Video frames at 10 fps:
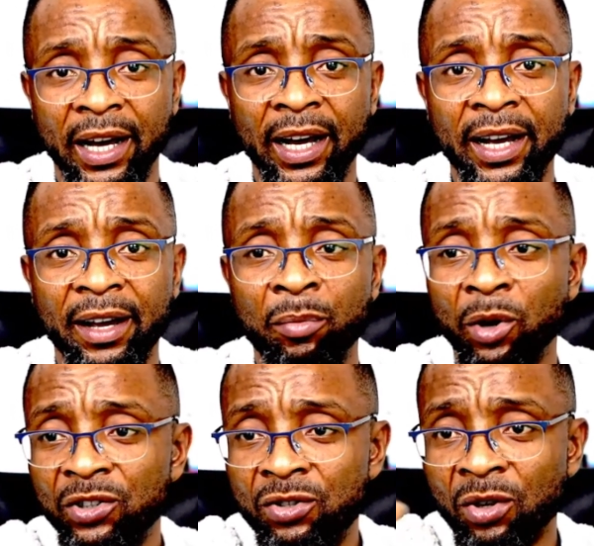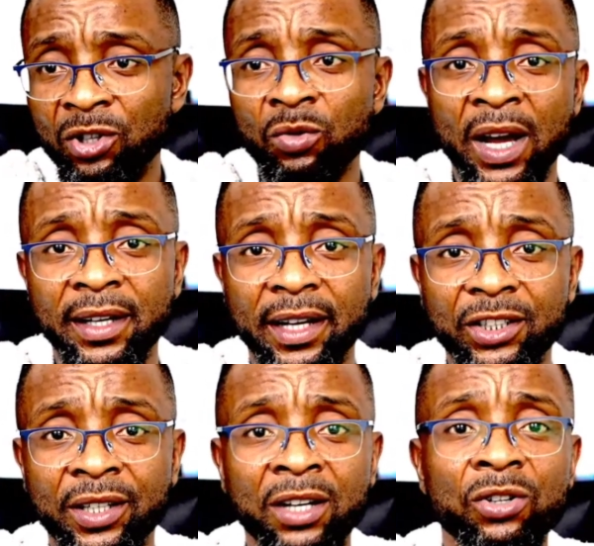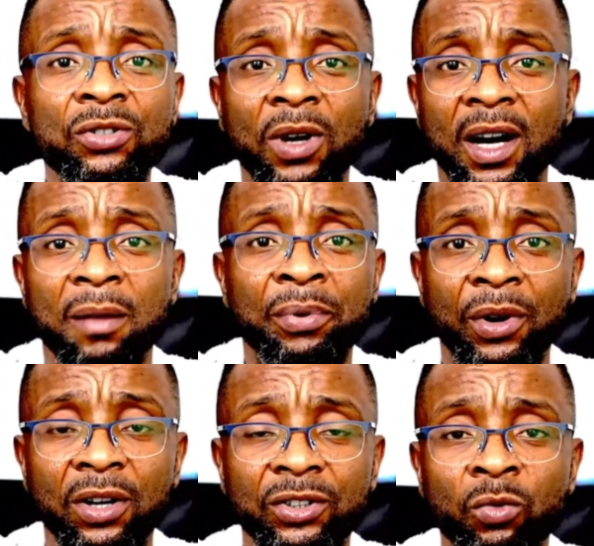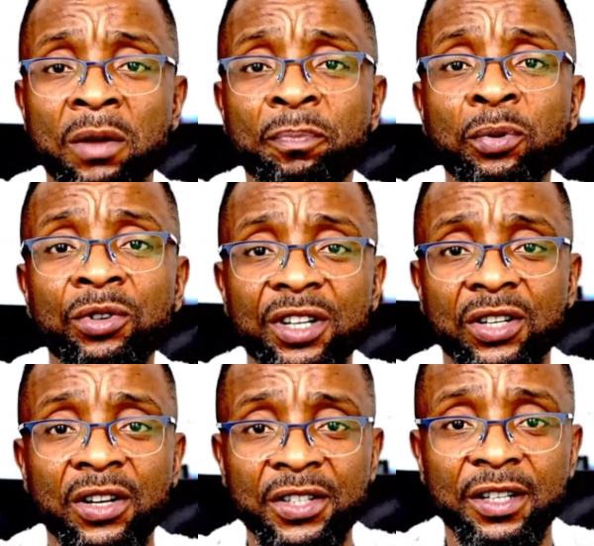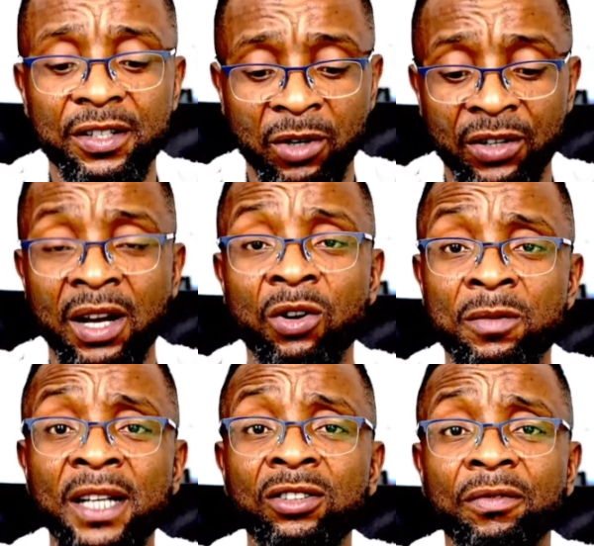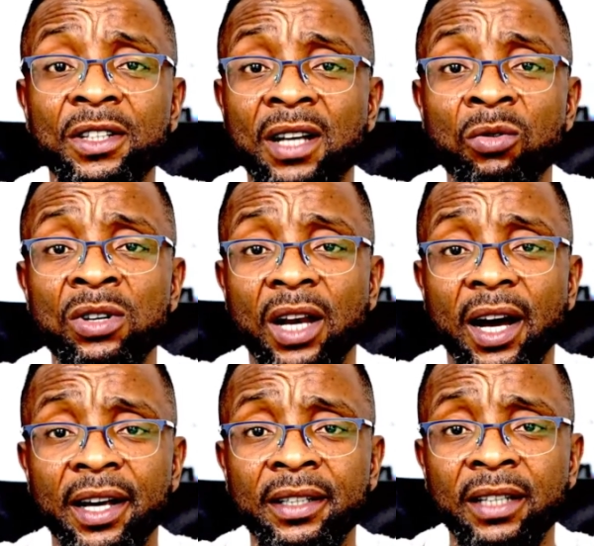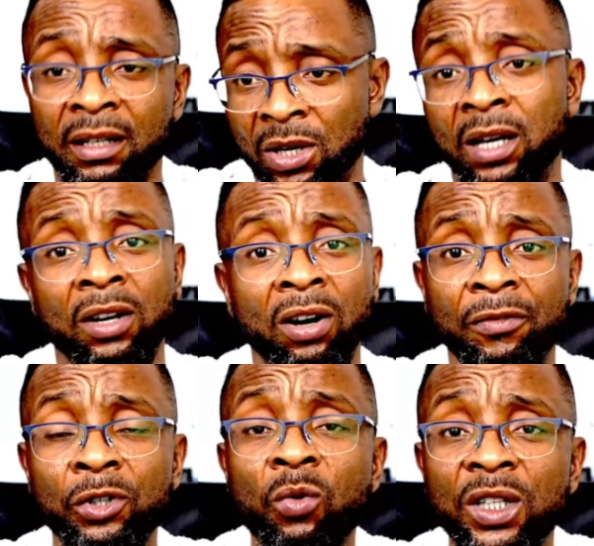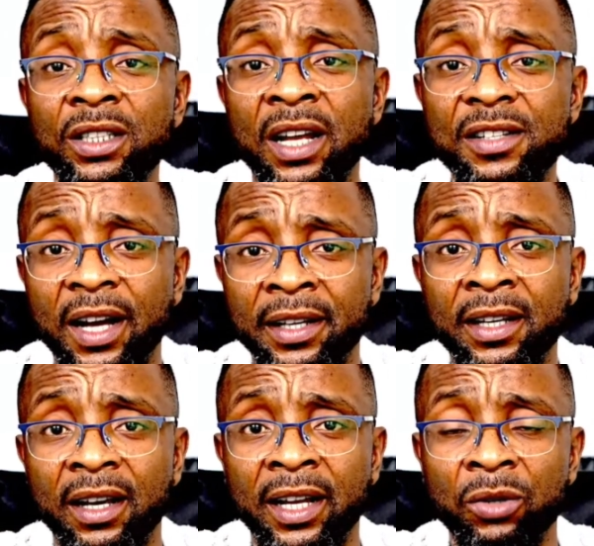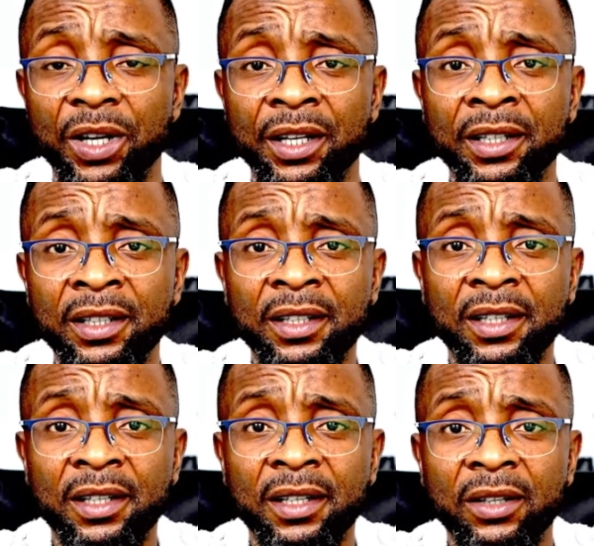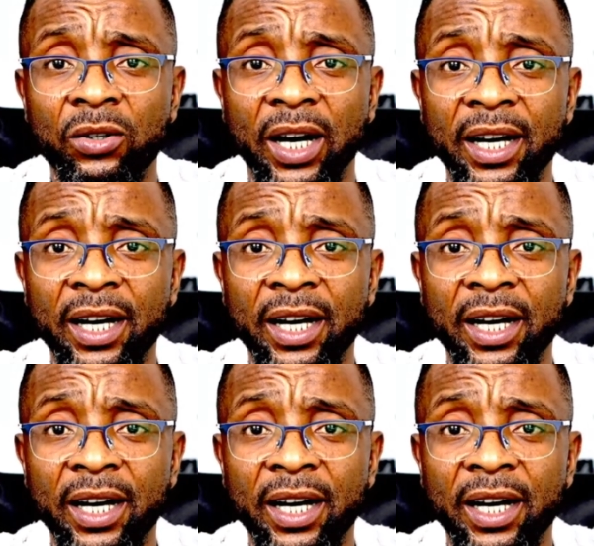Both those who are in Nigeria, those who are abroad, we pool resources because I was part of it. I won't lie. A lot of you witnessed that here anyway, right?